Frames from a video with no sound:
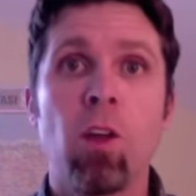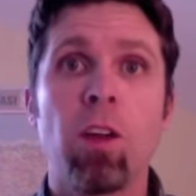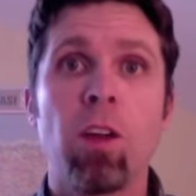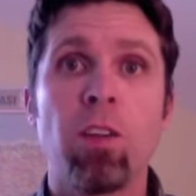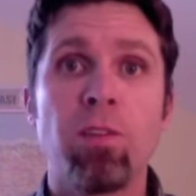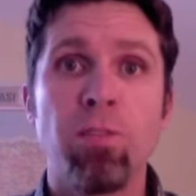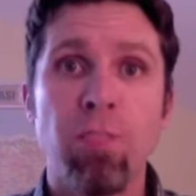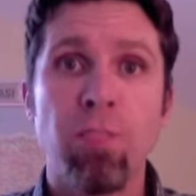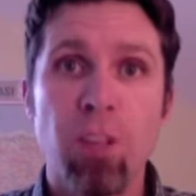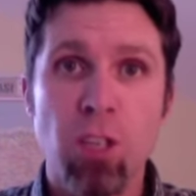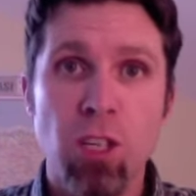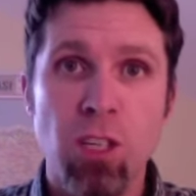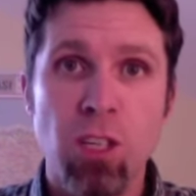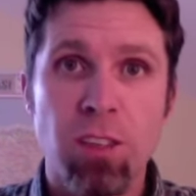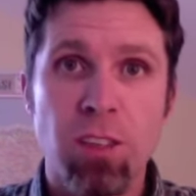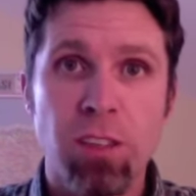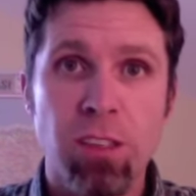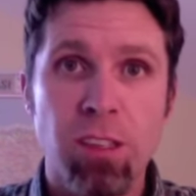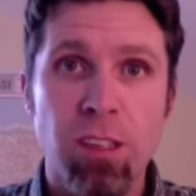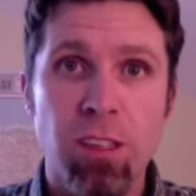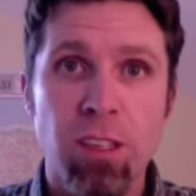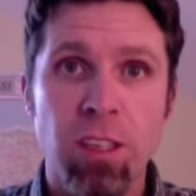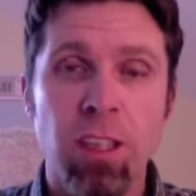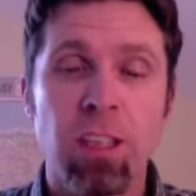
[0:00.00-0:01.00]

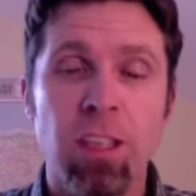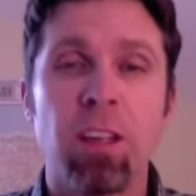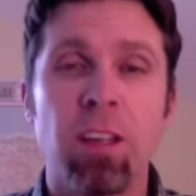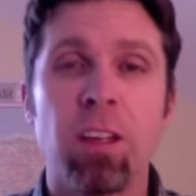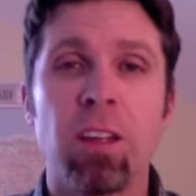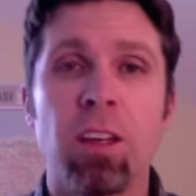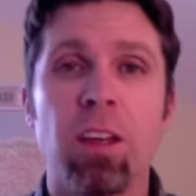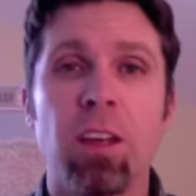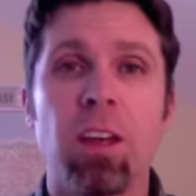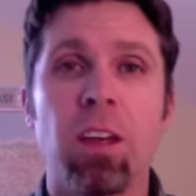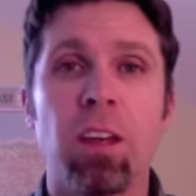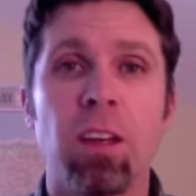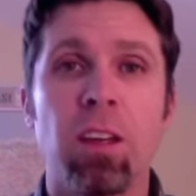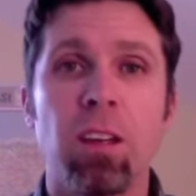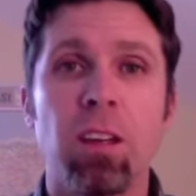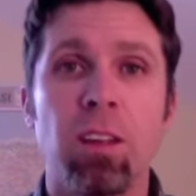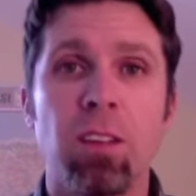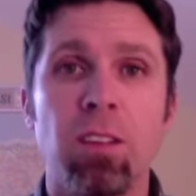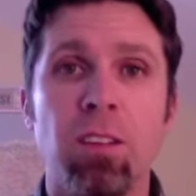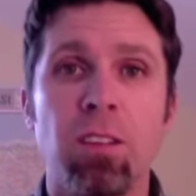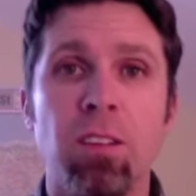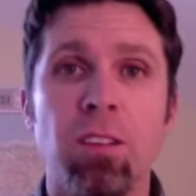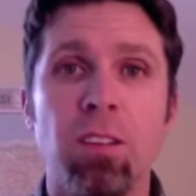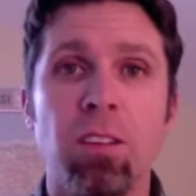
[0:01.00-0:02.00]
Efficiency
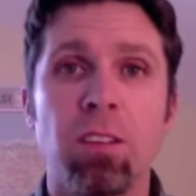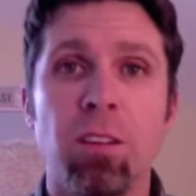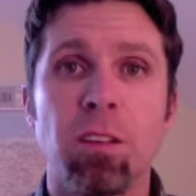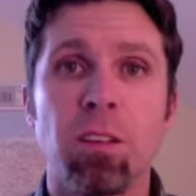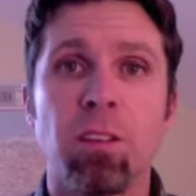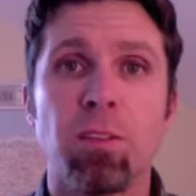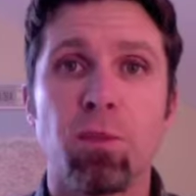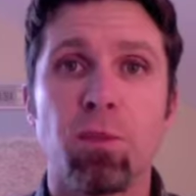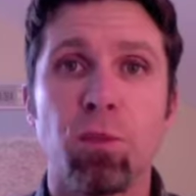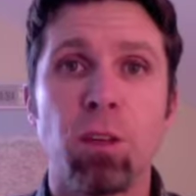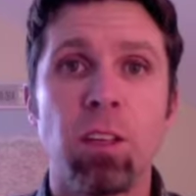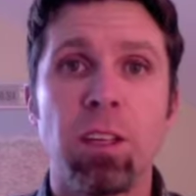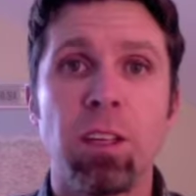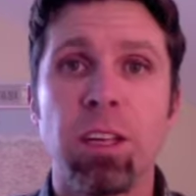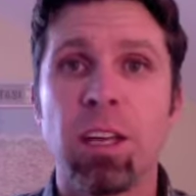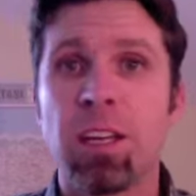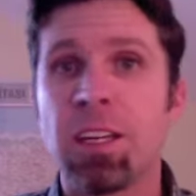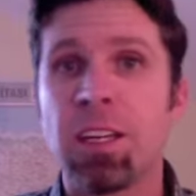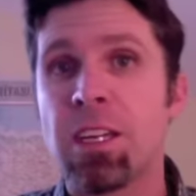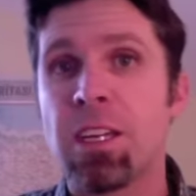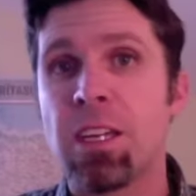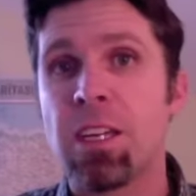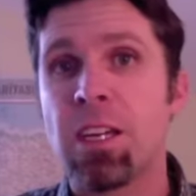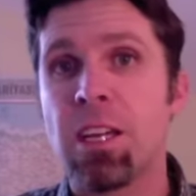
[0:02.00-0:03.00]
is really a
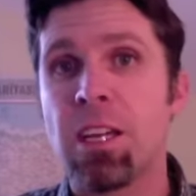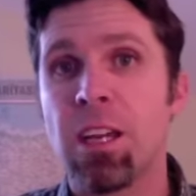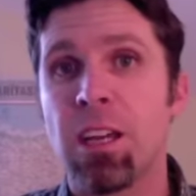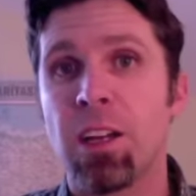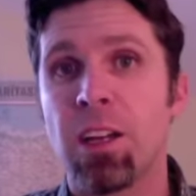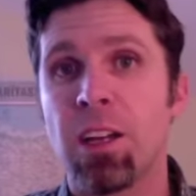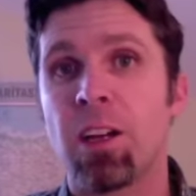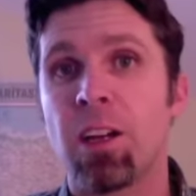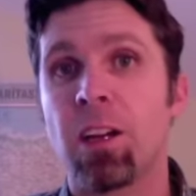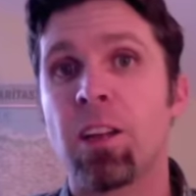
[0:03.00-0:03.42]
key here,